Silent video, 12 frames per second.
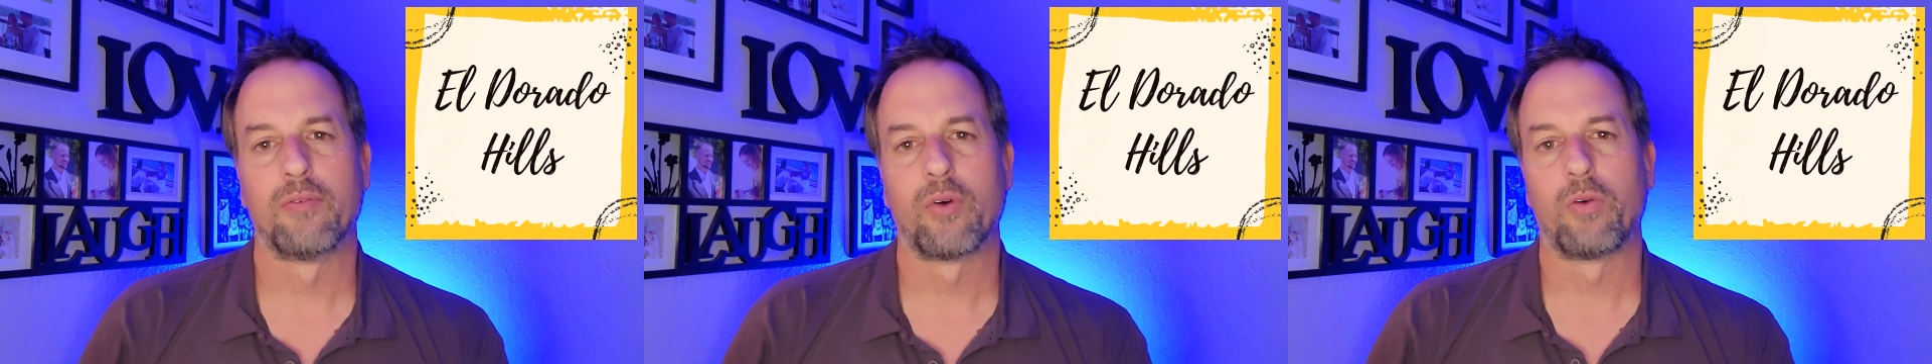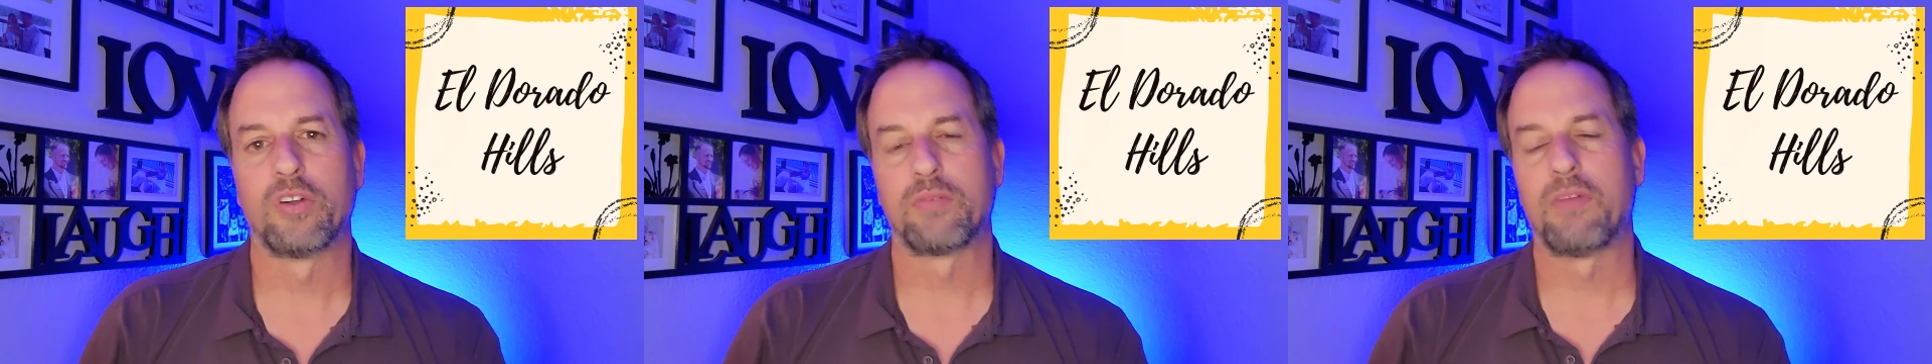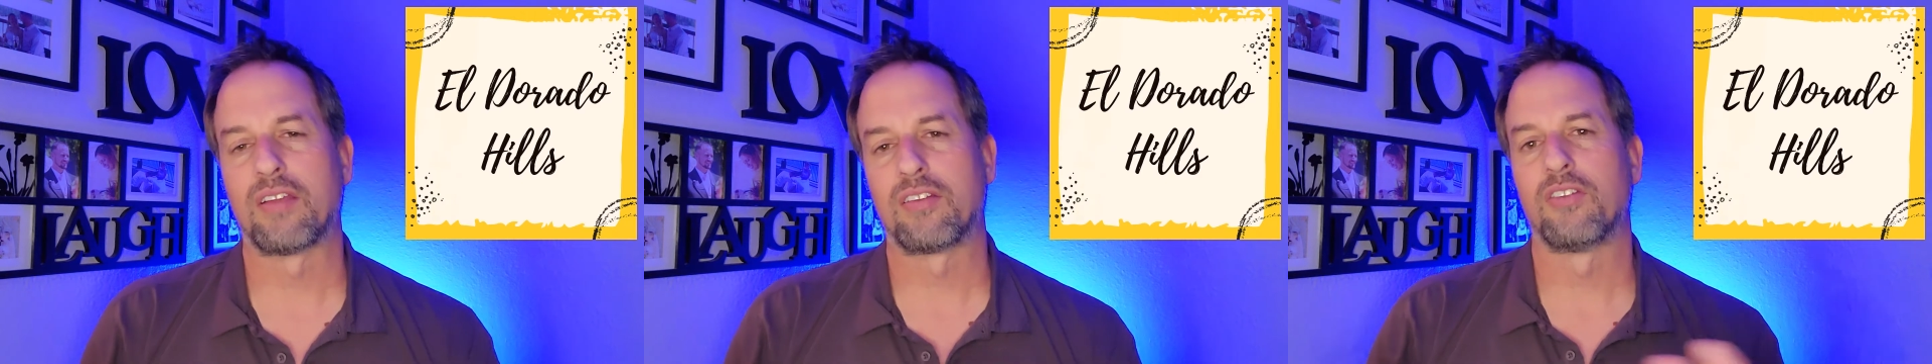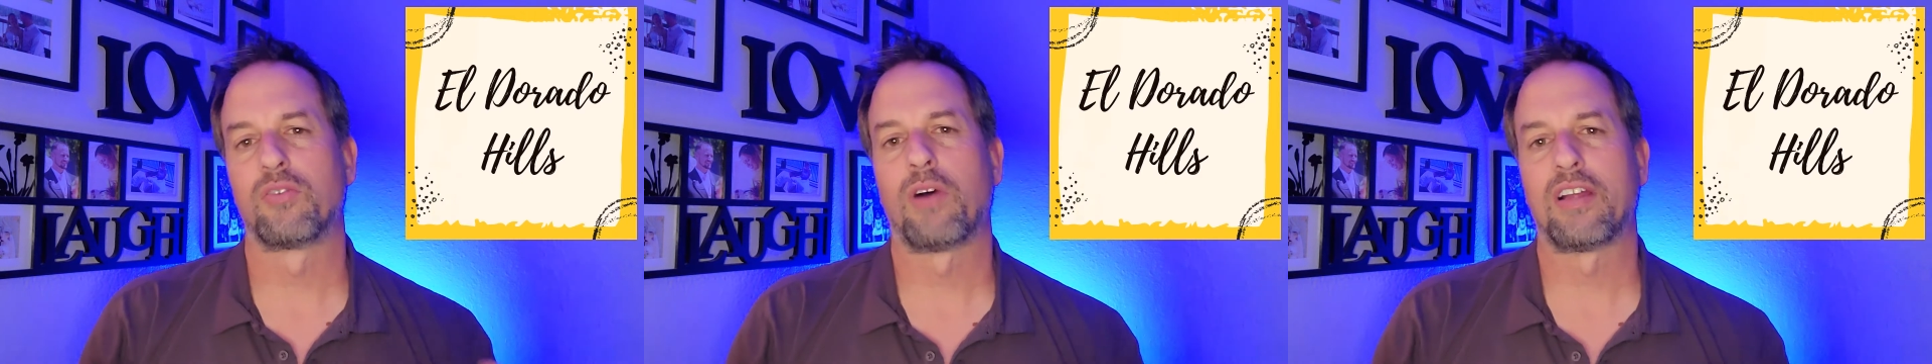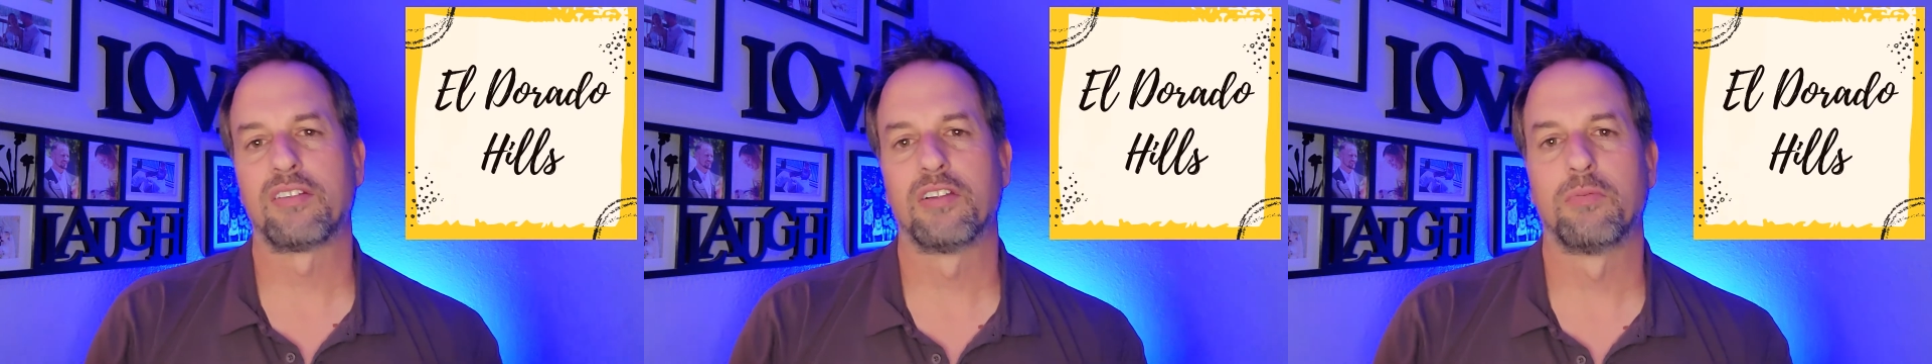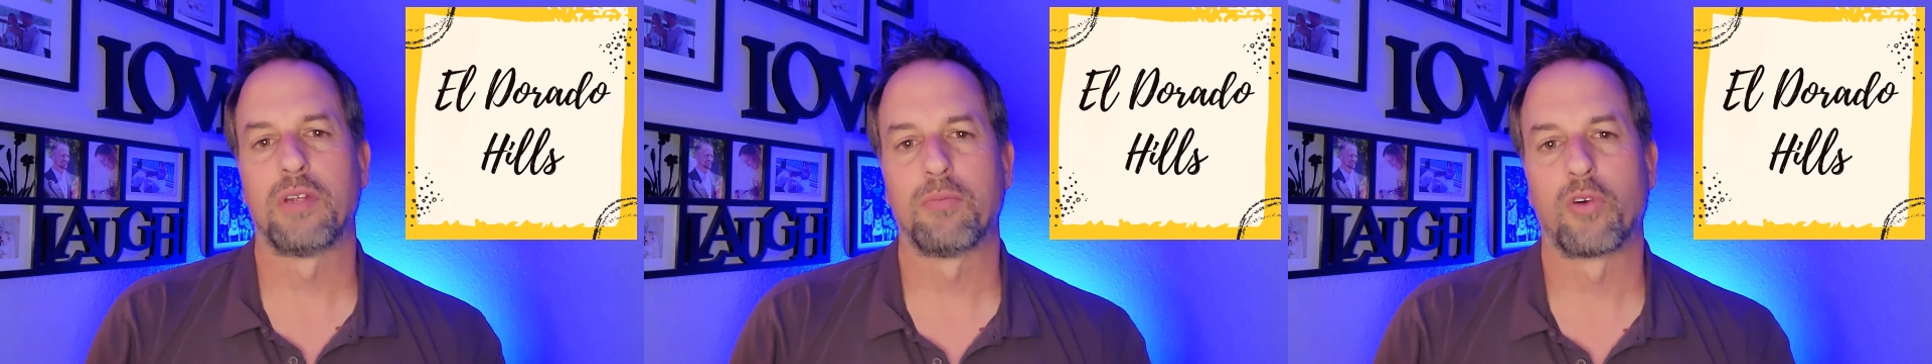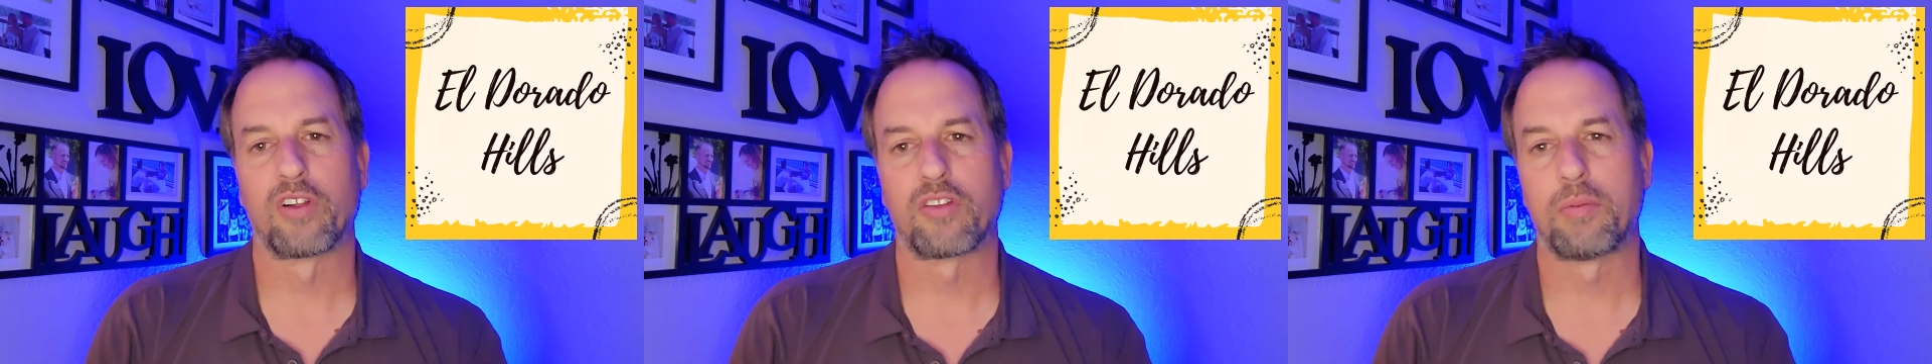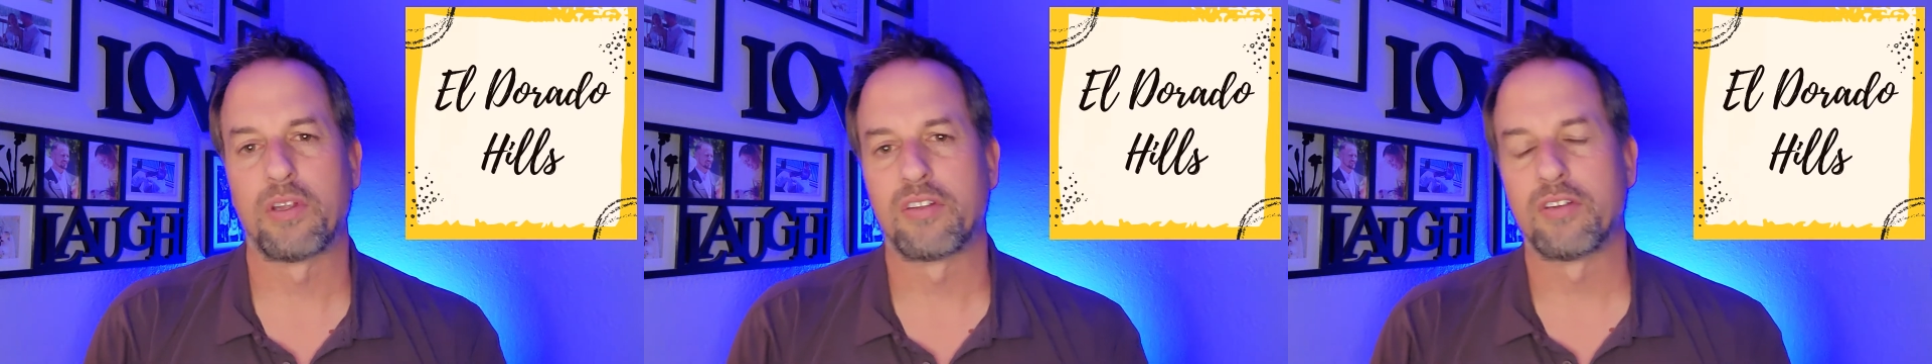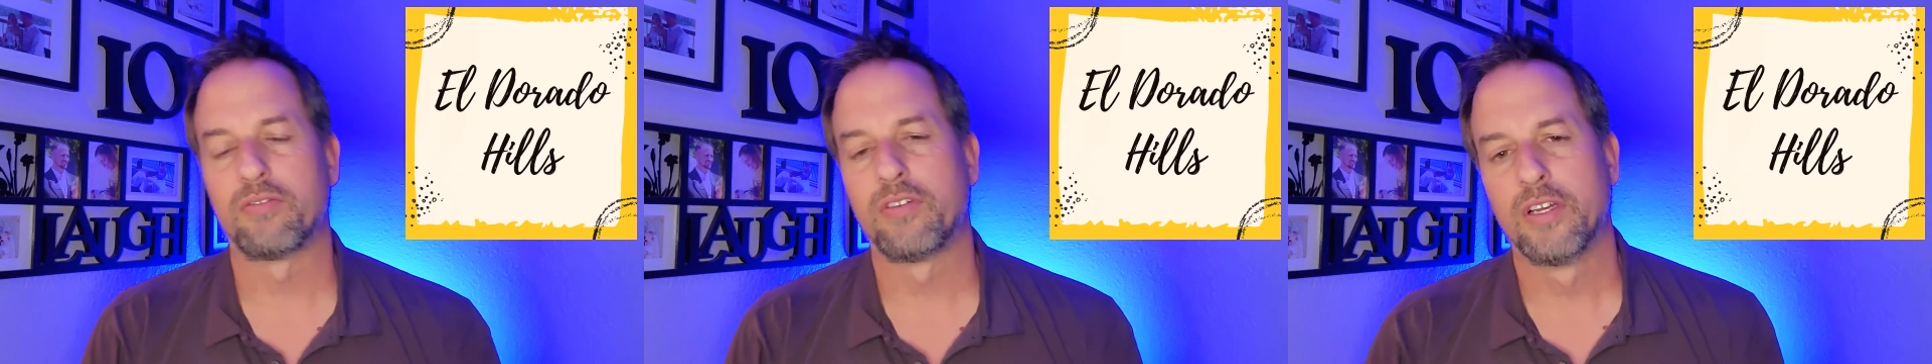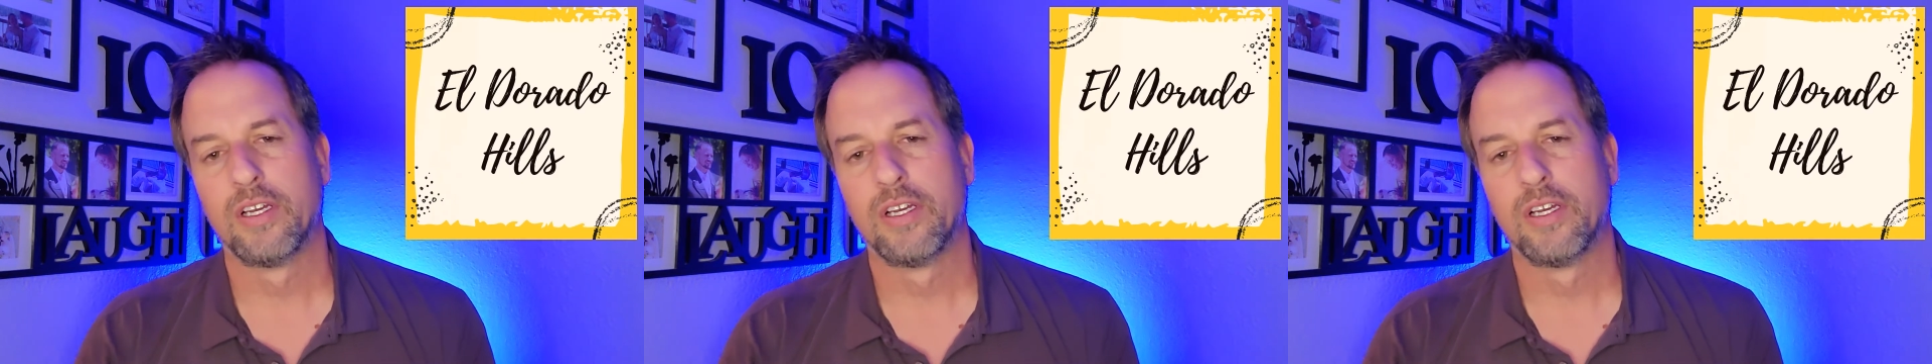which makes sense why it's a little bit more expensive.